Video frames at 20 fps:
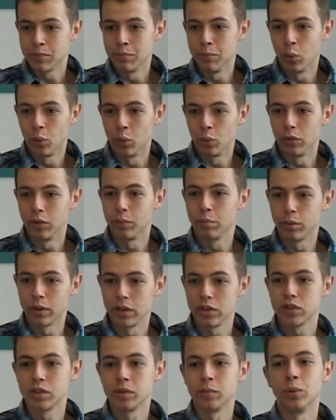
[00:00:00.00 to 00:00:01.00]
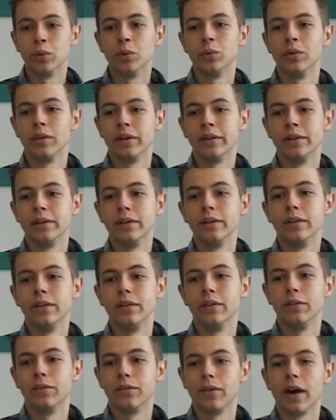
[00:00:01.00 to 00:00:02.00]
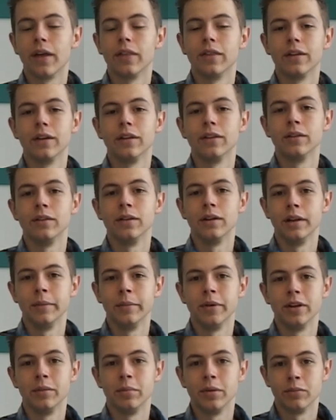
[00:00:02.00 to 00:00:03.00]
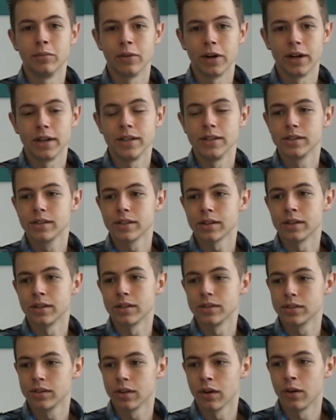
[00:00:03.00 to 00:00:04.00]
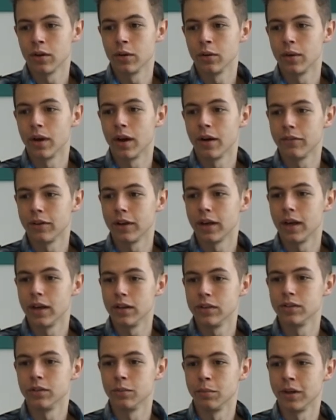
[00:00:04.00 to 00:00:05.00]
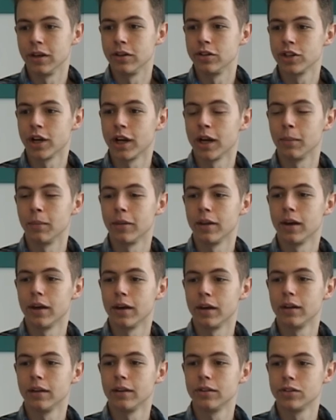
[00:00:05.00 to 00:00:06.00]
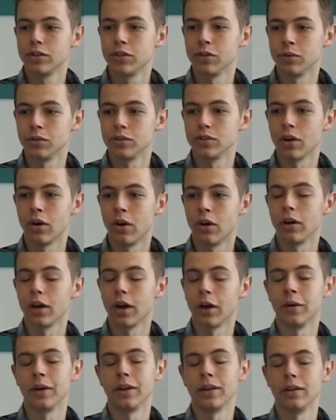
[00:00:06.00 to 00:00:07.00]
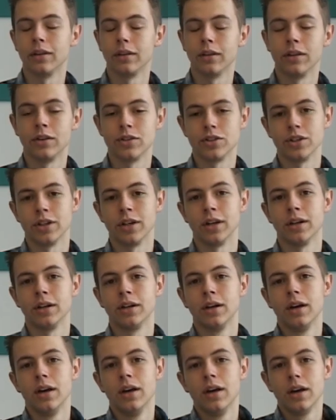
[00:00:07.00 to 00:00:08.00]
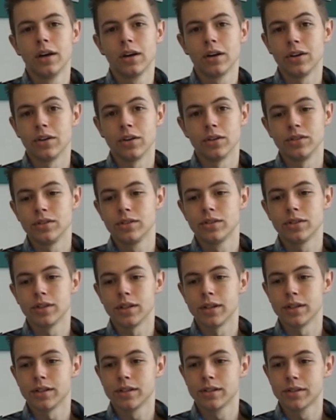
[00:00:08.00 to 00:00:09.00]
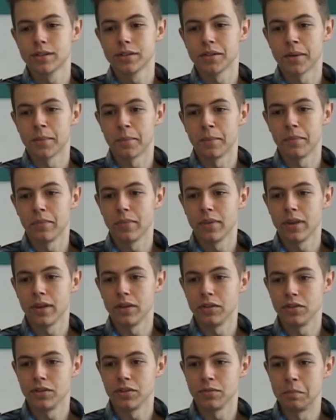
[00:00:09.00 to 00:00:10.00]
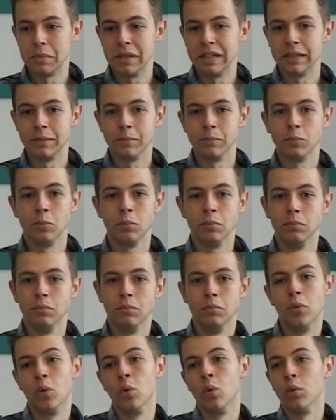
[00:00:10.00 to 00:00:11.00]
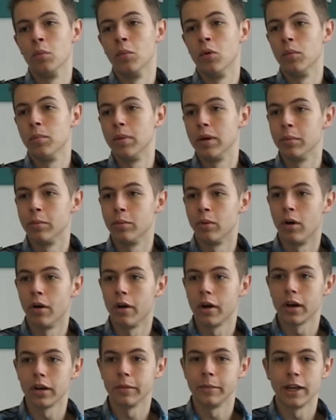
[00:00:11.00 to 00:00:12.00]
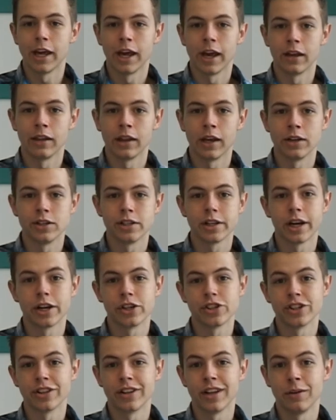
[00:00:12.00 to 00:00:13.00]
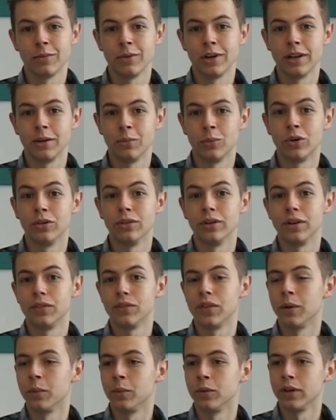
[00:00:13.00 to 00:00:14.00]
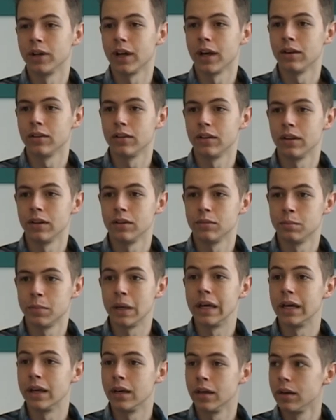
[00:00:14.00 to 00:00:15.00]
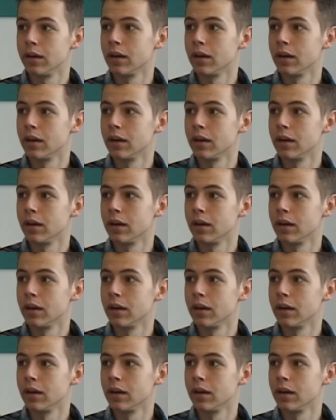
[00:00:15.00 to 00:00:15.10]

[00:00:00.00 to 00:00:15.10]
more the principle than the fact that the limit had been raised. And so I think it is a big shame that students aren't going this year, because it's just meaning more and more people aren't going to be getting the education they really want if they want to get into these big